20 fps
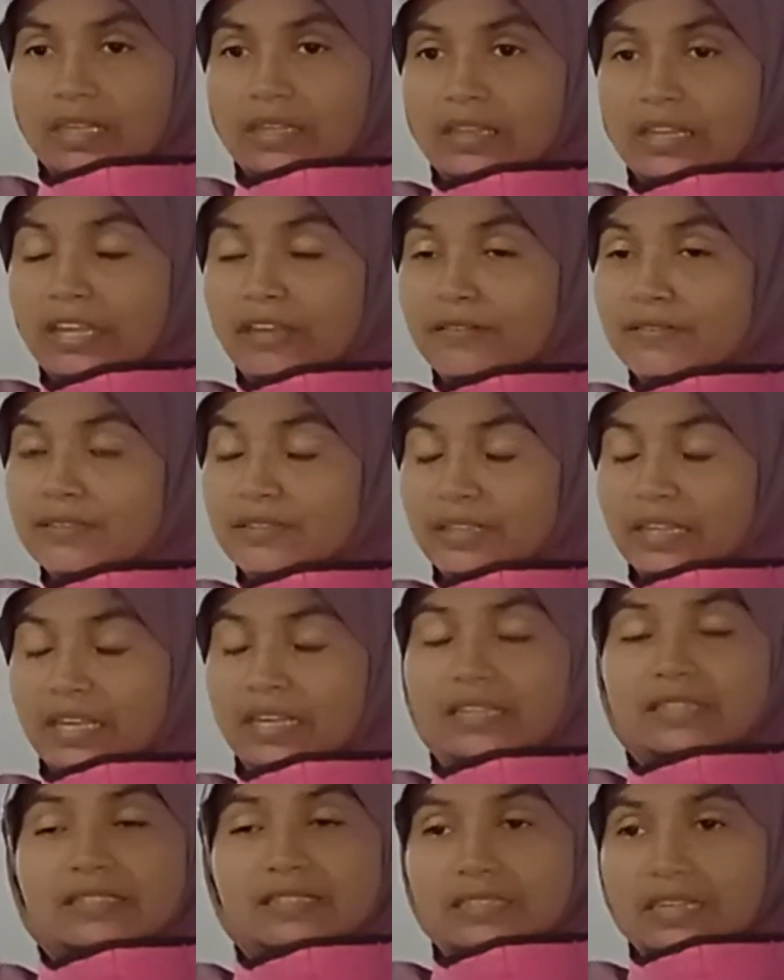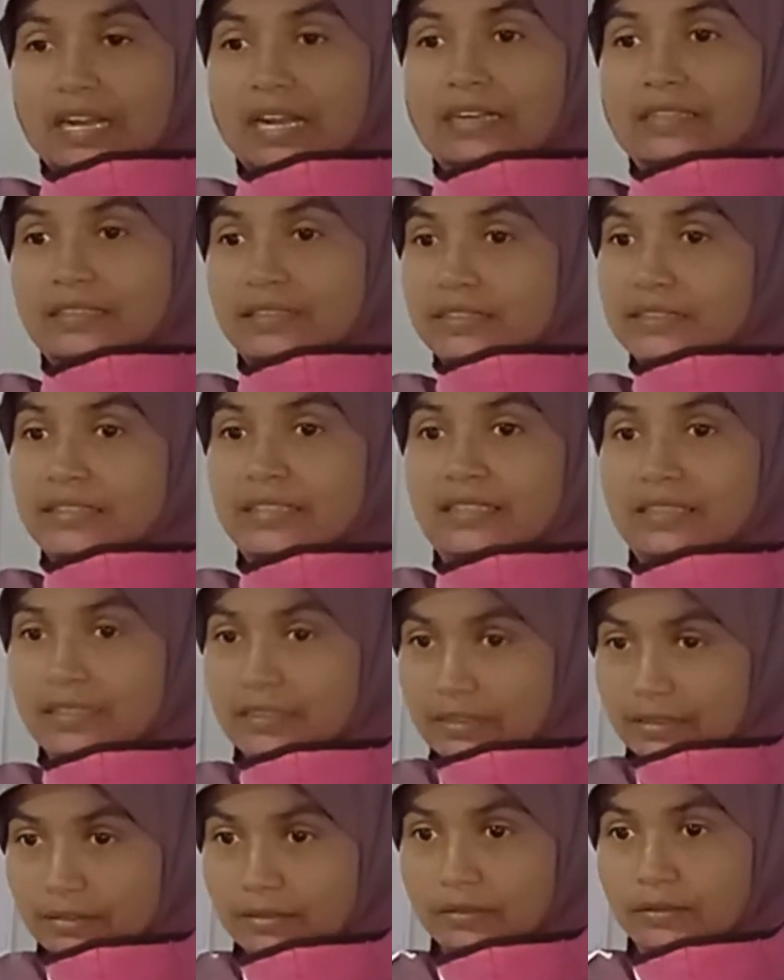they started
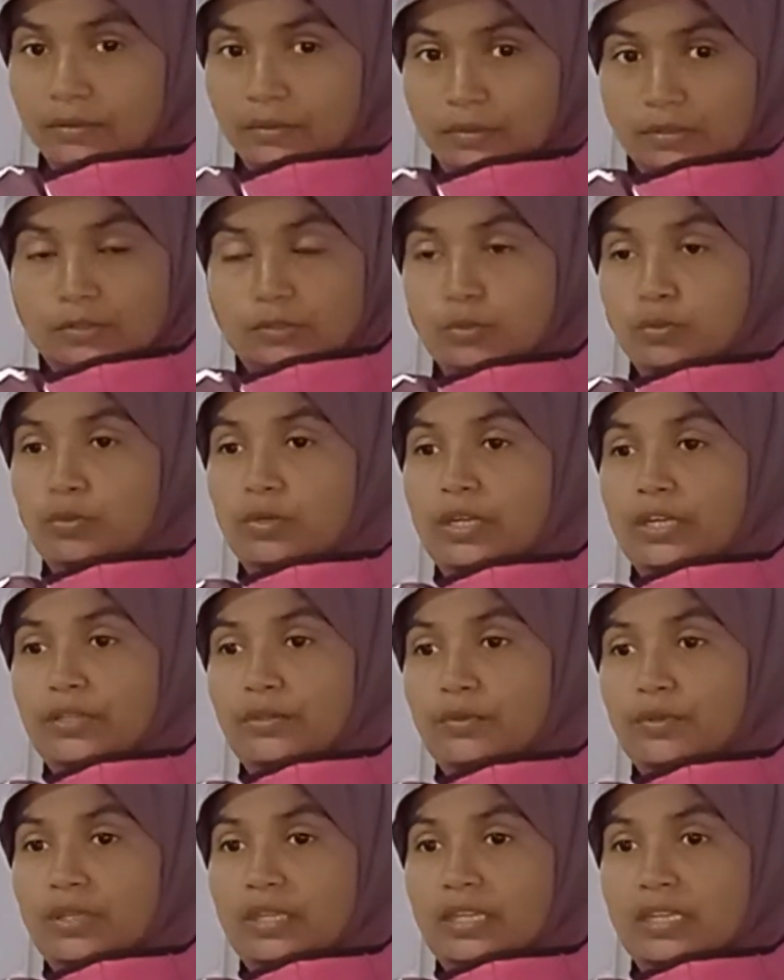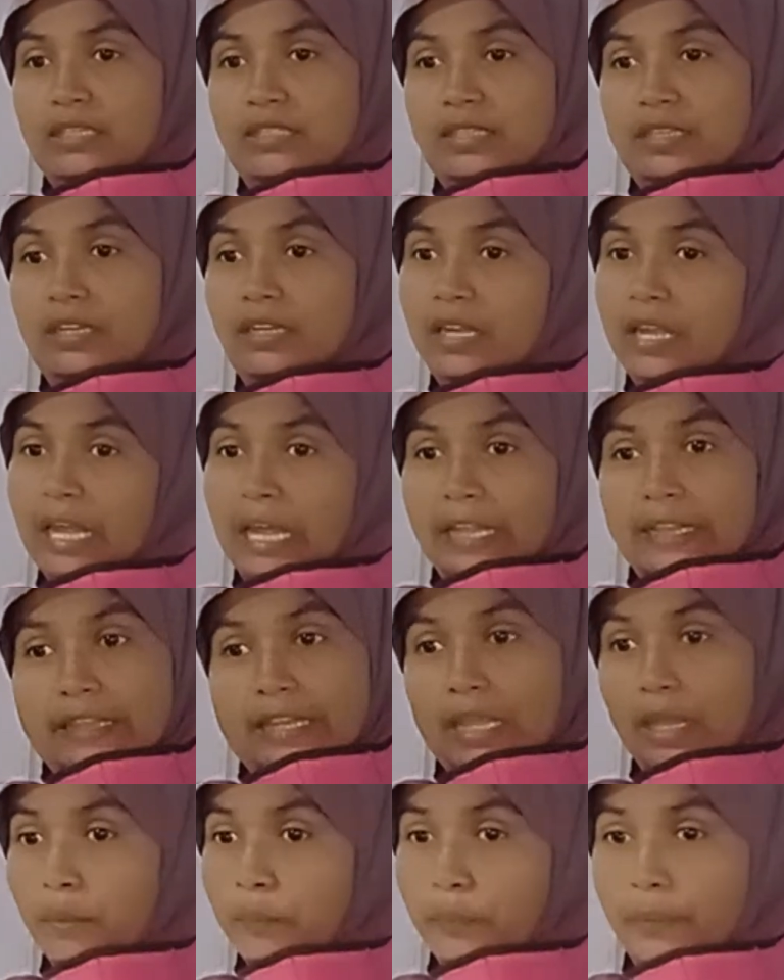the school education,
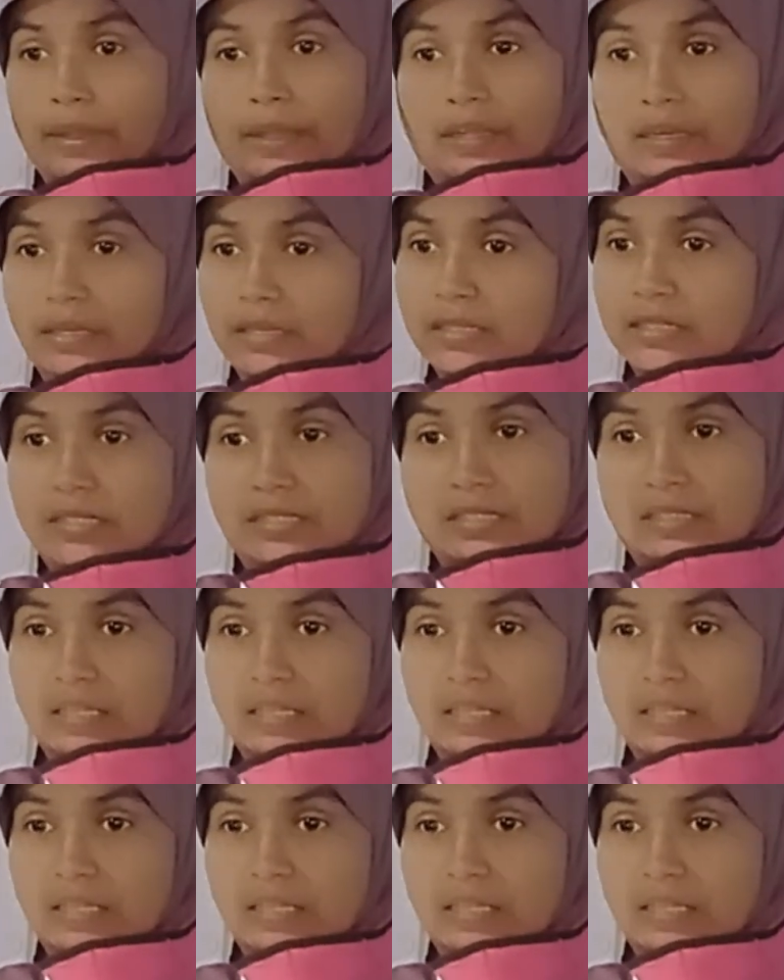their parents